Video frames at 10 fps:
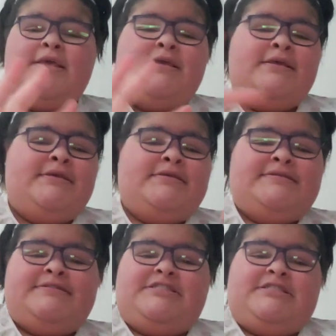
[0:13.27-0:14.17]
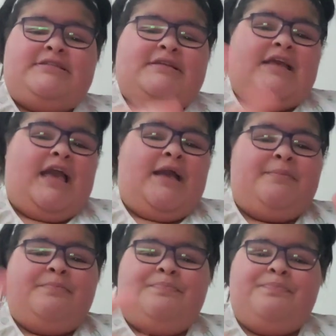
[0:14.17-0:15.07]

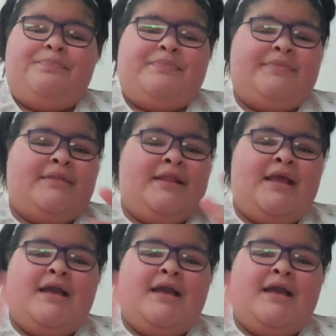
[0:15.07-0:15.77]
No one is speaking in this clip.